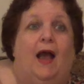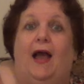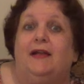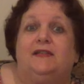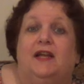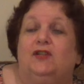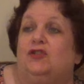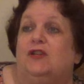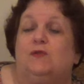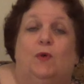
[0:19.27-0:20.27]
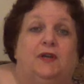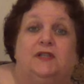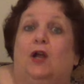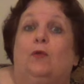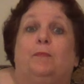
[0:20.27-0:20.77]
I tend to just want
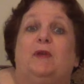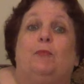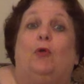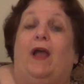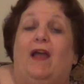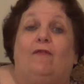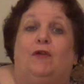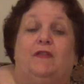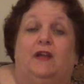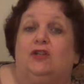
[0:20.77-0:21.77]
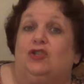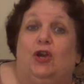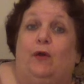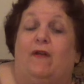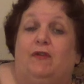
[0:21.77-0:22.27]
to tell people everything and
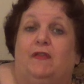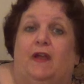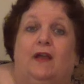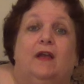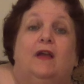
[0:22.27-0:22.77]
share everything.